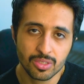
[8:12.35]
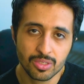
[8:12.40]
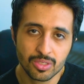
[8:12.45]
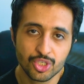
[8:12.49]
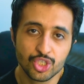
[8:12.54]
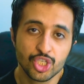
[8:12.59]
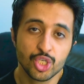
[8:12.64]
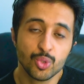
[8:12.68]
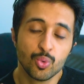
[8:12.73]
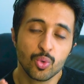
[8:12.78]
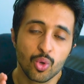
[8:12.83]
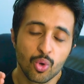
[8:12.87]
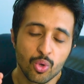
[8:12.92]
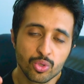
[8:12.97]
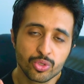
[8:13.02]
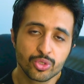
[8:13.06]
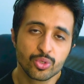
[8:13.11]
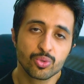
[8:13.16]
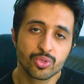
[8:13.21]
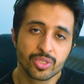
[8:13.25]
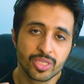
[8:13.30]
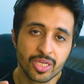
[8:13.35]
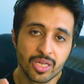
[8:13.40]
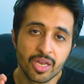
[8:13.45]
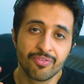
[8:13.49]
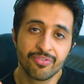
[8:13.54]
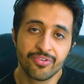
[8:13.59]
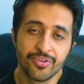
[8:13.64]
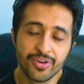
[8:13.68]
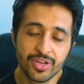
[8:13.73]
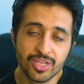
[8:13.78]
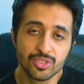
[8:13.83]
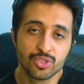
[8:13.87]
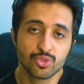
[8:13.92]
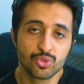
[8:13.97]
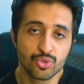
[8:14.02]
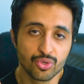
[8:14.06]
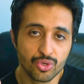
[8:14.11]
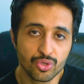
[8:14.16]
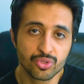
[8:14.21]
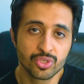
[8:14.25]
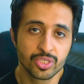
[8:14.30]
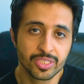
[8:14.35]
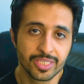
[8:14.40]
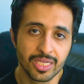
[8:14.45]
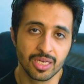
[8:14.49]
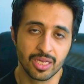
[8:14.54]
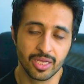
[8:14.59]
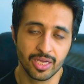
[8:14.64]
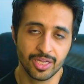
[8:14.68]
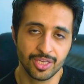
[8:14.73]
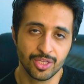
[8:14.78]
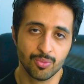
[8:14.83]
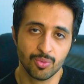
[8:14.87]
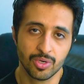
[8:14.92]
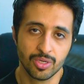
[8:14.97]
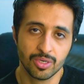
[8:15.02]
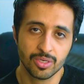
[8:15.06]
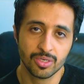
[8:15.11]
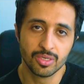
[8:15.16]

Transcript: she will also tell a friend to not tell anyone.